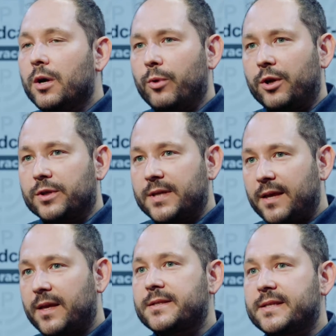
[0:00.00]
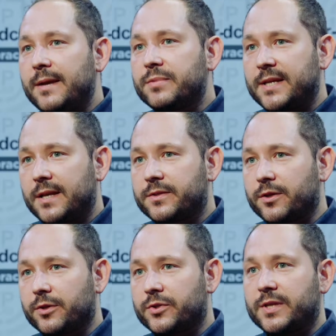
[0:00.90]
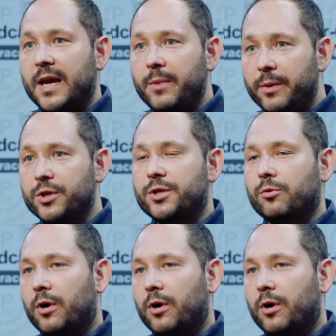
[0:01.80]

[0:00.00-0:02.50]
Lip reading: we could take that same sensor, same image